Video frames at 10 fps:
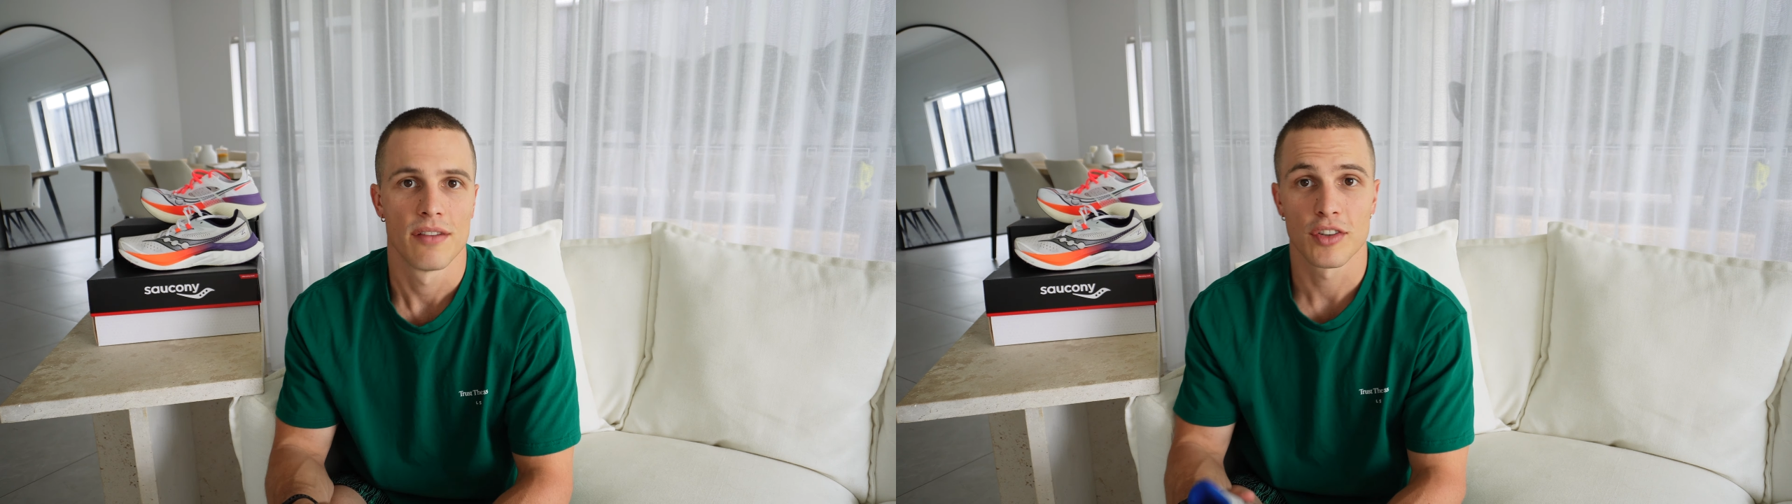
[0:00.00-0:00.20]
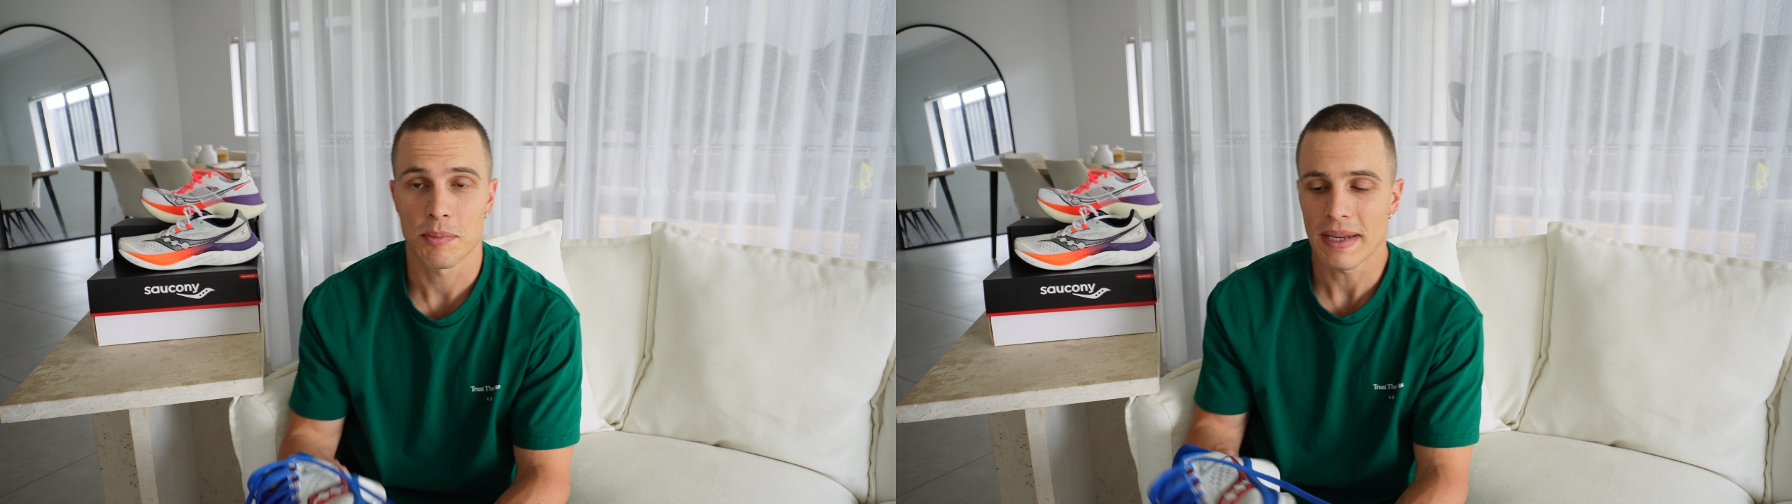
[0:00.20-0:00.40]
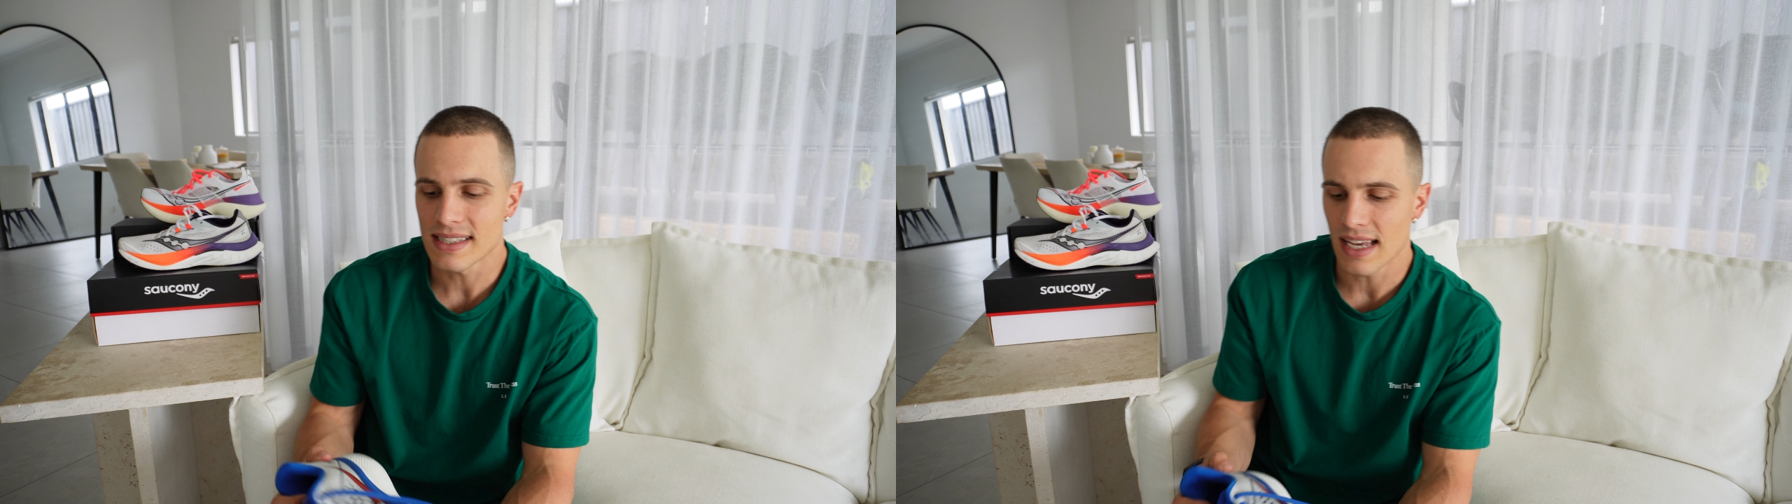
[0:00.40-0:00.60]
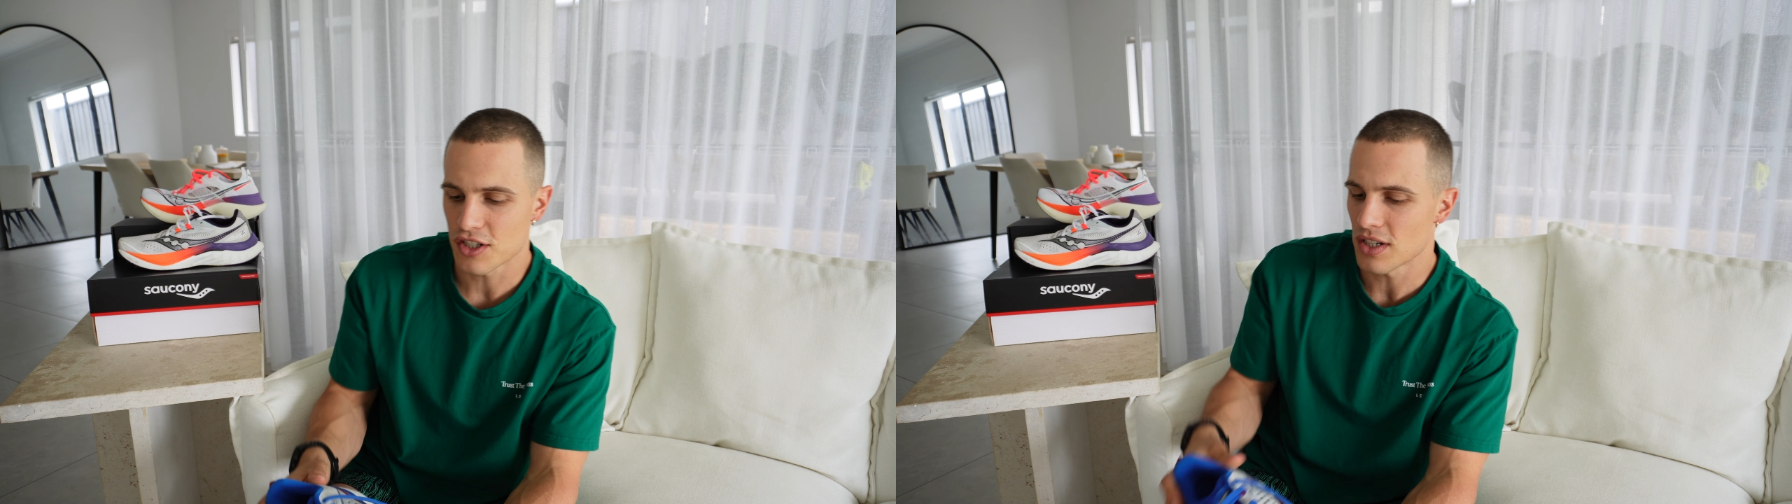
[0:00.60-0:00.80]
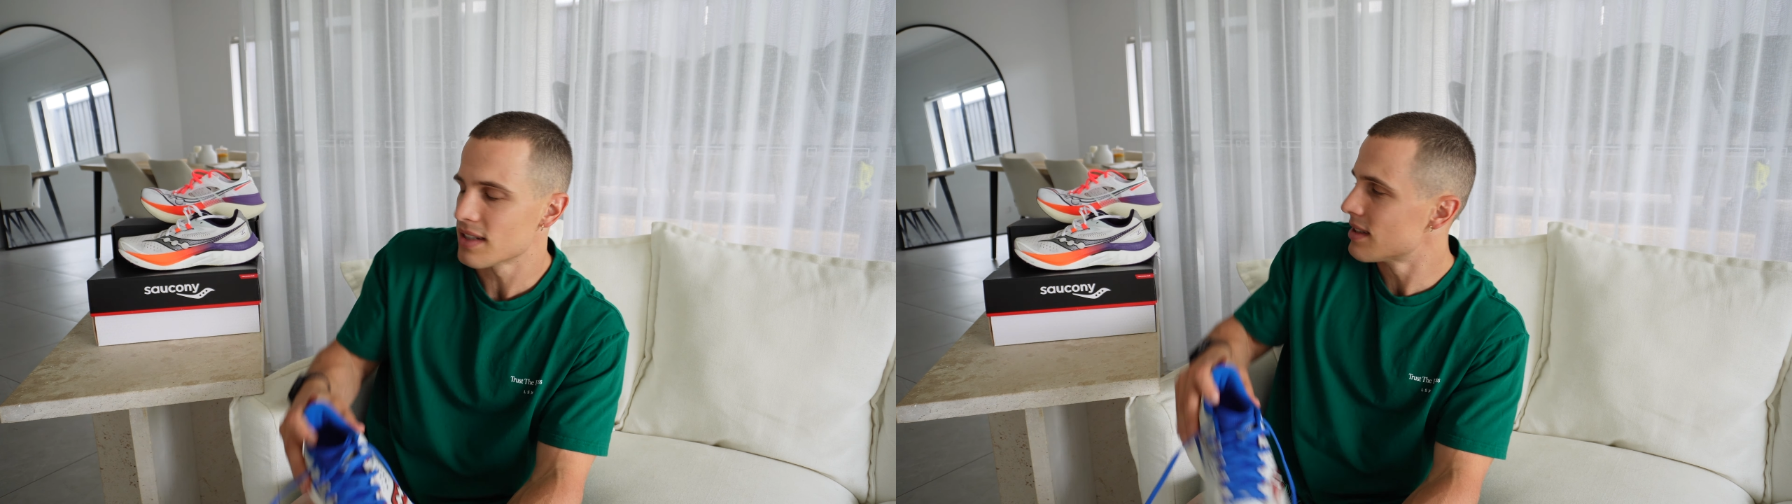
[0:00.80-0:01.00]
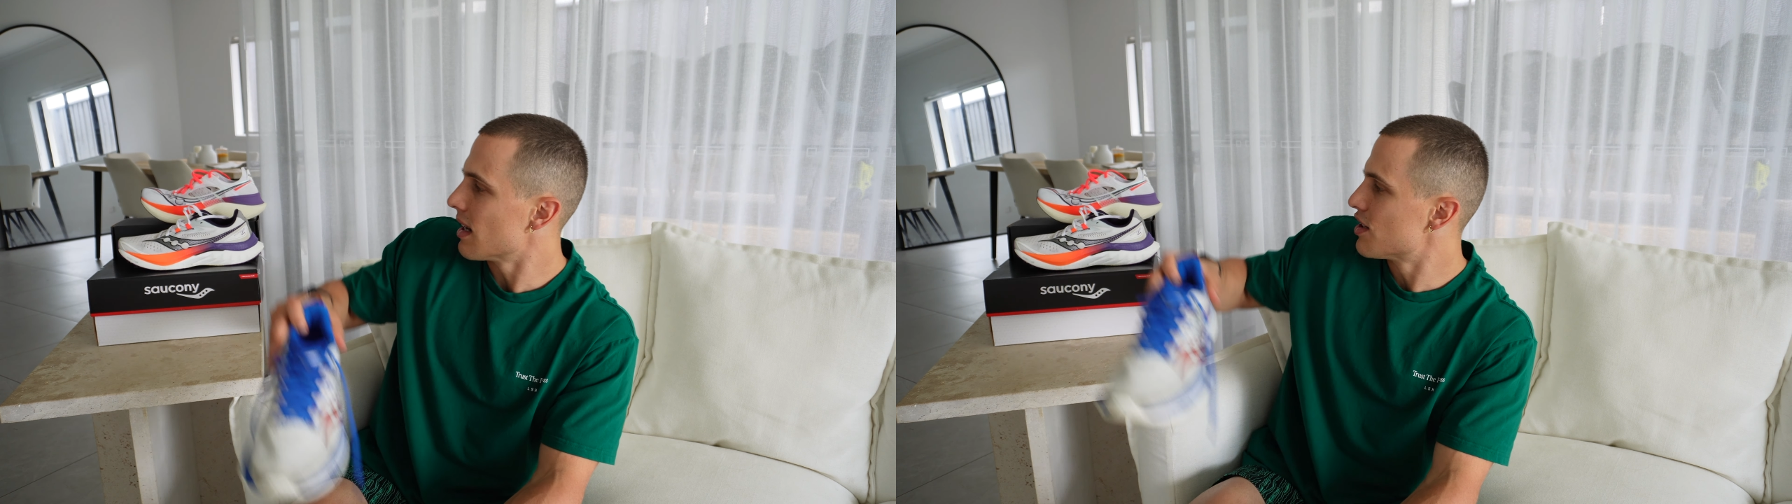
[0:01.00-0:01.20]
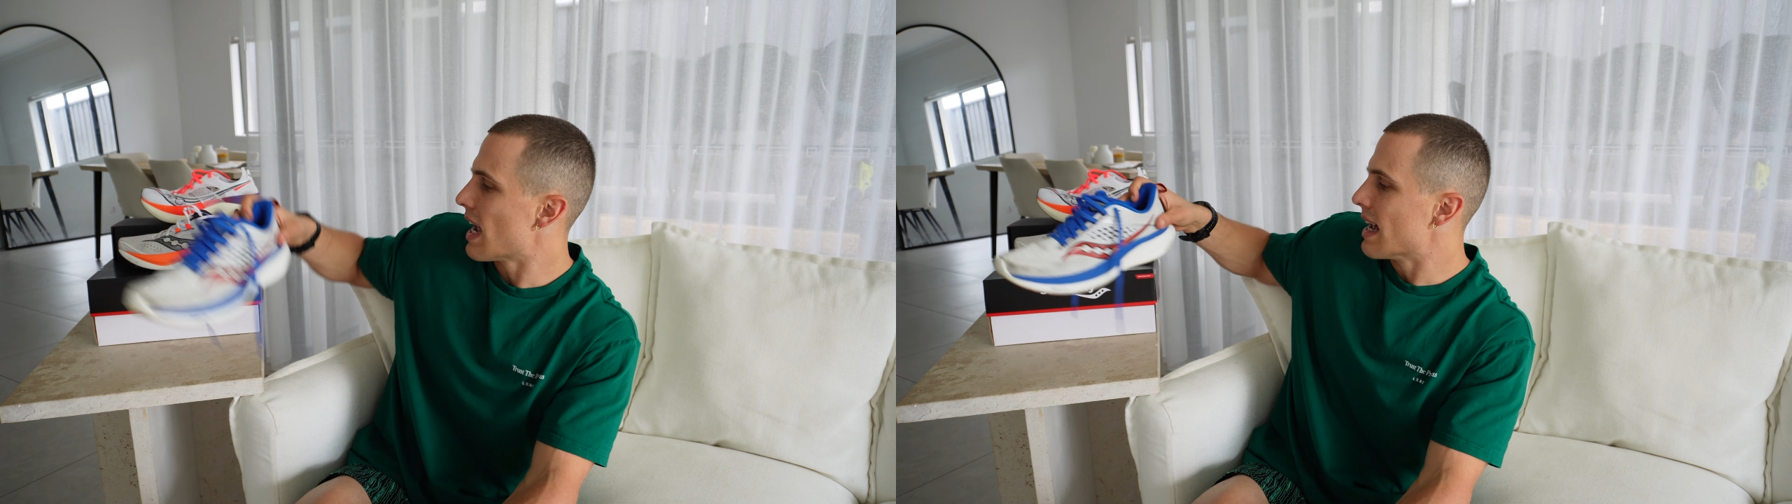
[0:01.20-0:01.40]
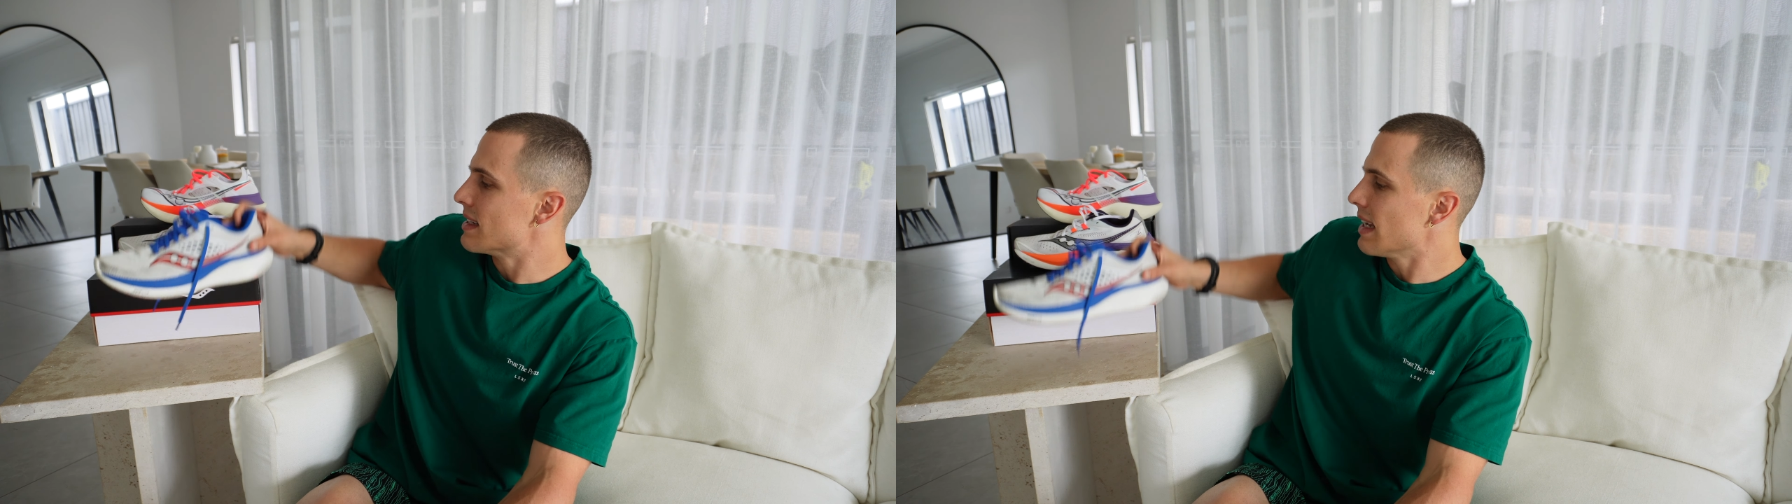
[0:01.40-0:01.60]
For speed sessions such
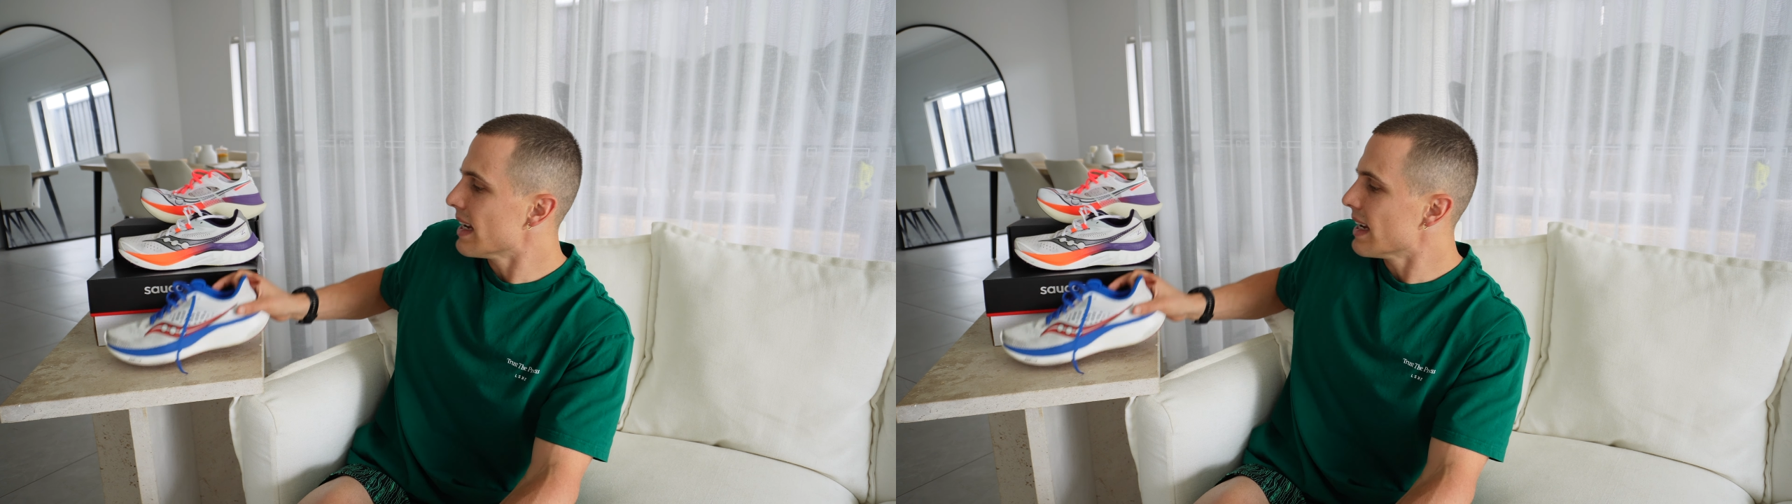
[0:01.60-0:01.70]
as